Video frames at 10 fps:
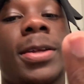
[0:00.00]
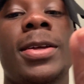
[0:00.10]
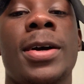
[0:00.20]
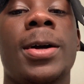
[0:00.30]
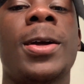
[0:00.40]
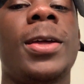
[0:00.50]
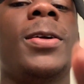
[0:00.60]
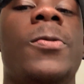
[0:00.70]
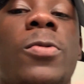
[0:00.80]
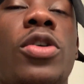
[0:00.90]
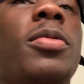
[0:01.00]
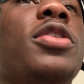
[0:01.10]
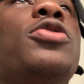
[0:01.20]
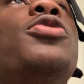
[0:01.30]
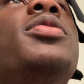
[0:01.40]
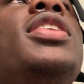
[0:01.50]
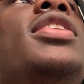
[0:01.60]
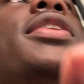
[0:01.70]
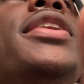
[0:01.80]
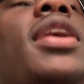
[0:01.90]
Yeah, and eat. Work on my YouTube,
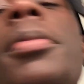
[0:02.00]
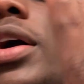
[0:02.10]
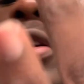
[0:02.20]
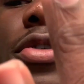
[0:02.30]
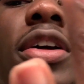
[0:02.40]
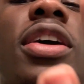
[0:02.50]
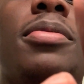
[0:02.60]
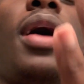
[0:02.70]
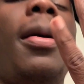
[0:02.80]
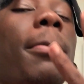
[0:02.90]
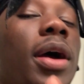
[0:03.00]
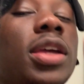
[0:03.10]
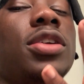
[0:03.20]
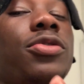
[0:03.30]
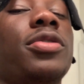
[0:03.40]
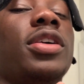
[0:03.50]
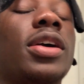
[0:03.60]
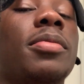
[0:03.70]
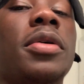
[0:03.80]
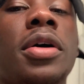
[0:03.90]
eat, and I might get on the game. I might get on the
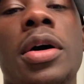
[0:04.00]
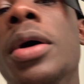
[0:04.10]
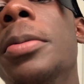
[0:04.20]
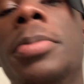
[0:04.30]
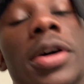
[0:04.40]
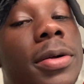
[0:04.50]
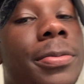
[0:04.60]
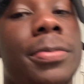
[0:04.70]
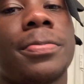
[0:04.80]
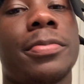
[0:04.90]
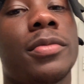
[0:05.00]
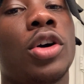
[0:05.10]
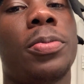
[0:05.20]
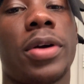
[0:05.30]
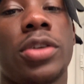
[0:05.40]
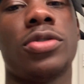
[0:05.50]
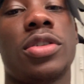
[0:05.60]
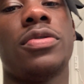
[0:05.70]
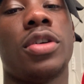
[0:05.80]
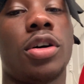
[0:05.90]
game. But hope you enjoyed
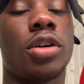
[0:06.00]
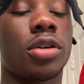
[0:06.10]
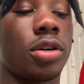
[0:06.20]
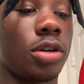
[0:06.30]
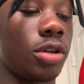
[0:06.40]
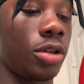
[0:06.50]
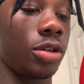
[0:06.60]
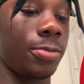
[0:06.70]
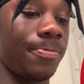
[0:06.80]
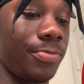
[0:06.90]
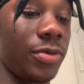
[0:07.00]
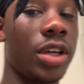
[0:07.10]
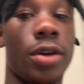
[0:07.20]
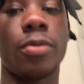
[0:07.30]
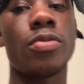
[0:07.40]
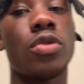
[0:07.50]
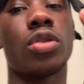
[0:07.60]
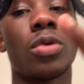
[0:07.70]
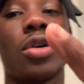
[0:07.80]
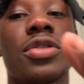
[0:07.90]
this vlog. Um, yeah, on
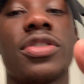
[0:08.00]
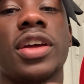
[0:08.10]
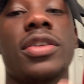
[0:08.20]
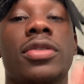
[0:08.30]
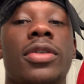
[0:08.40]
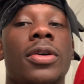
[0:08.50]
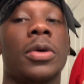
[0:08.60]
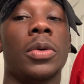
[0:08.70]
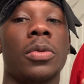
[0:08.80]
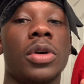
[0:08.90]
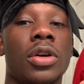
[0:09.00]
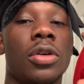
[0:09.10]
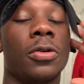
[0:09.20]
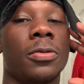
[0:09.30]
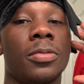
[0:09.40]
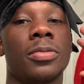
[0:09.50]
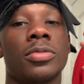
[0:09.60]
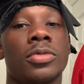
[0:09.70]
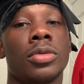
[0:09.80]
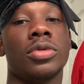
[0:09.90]
road states. We going.
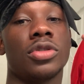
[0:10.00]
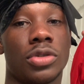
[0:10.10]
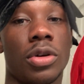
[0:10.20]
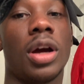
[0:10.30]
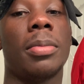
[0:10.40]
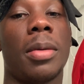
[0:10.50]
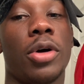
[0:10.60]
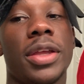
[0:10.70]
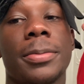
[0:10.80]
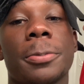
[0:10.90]
Subscribe.